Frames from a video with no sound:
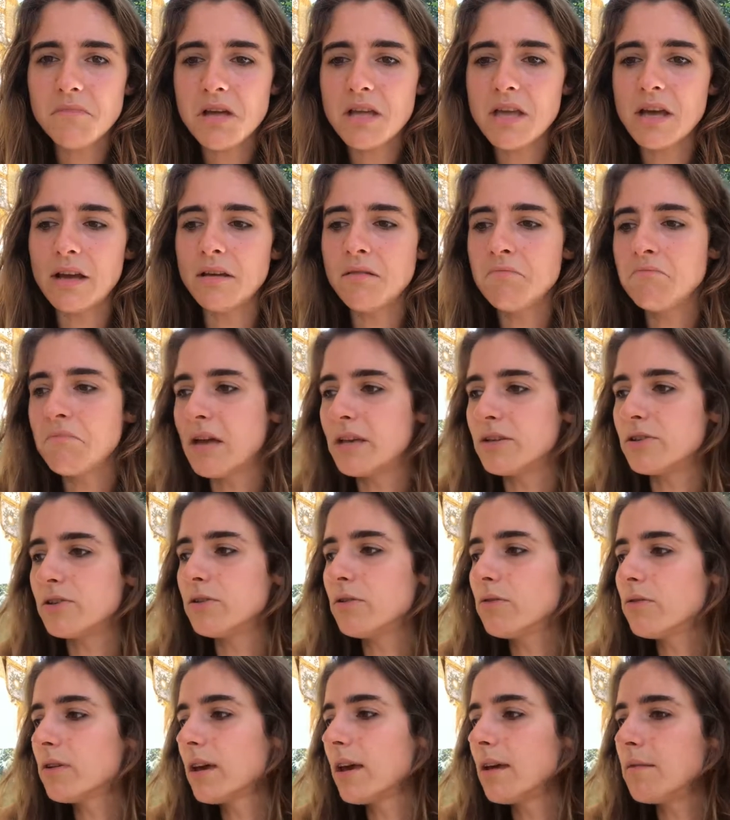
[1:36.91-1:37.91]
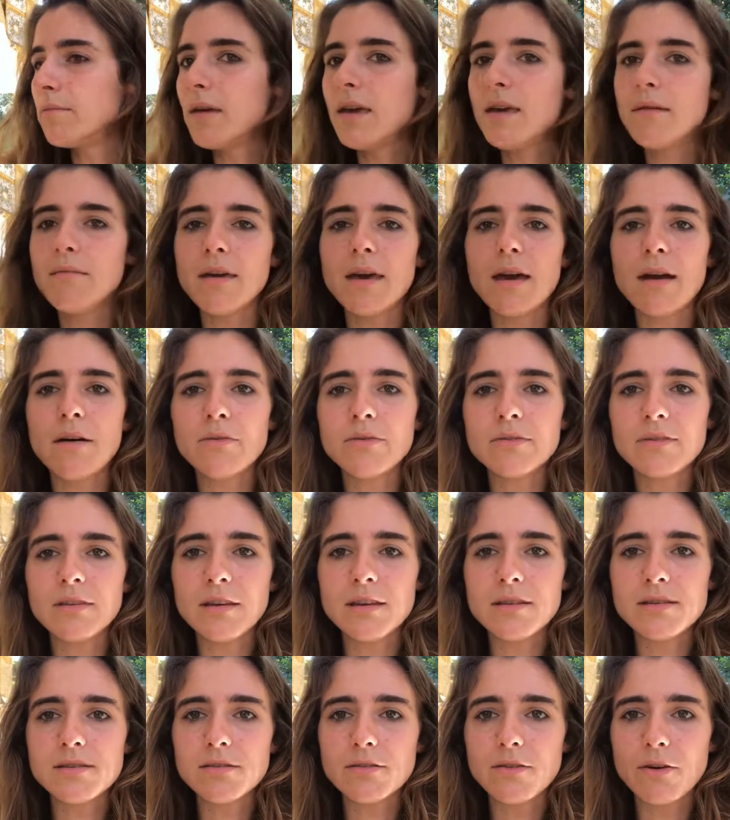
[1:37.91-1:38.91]
I imagined, okay, maybe I would
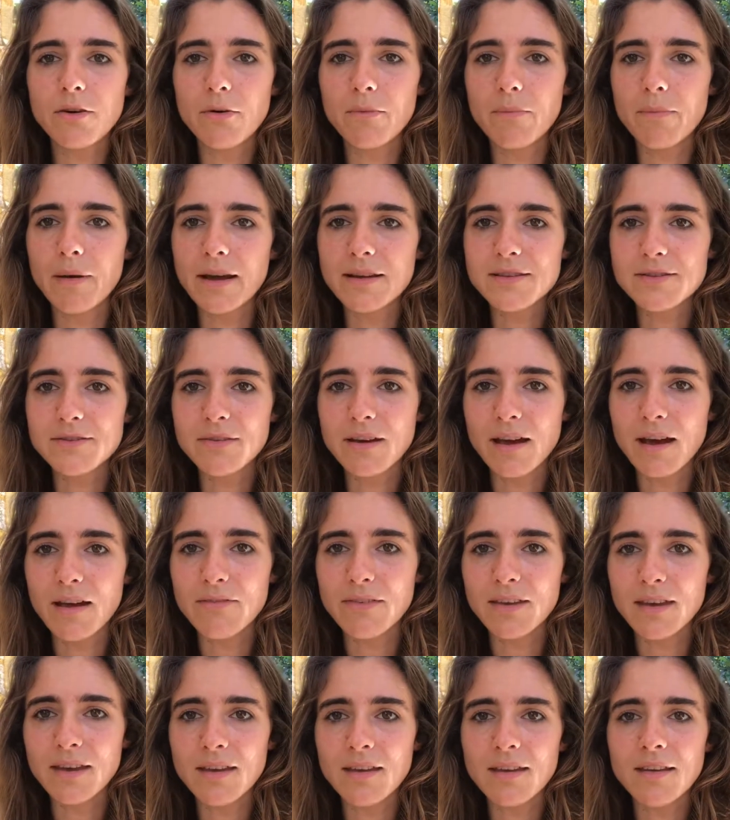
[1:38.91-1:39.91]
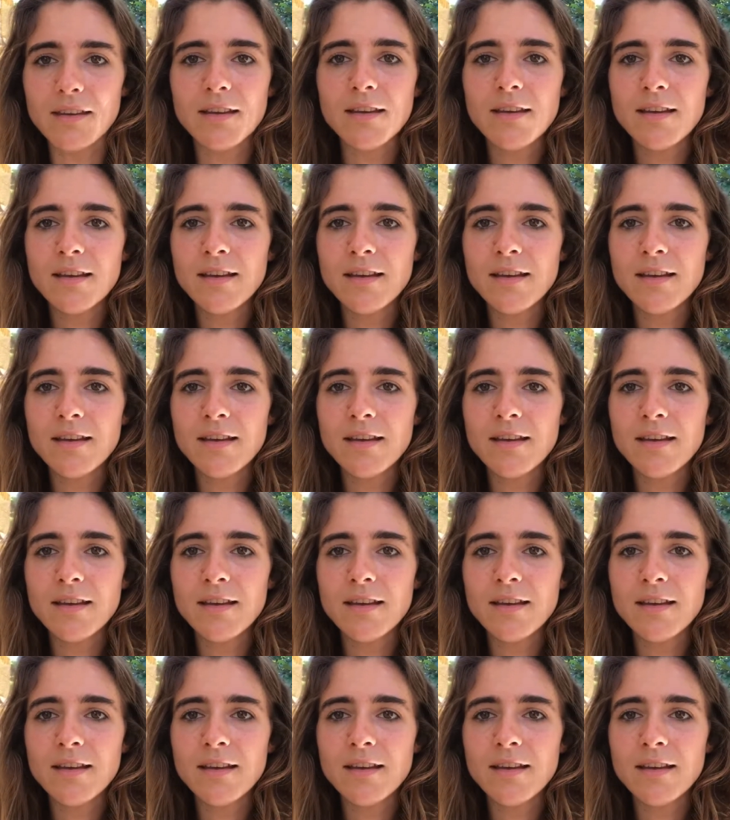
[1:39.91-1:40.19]
need to go back to having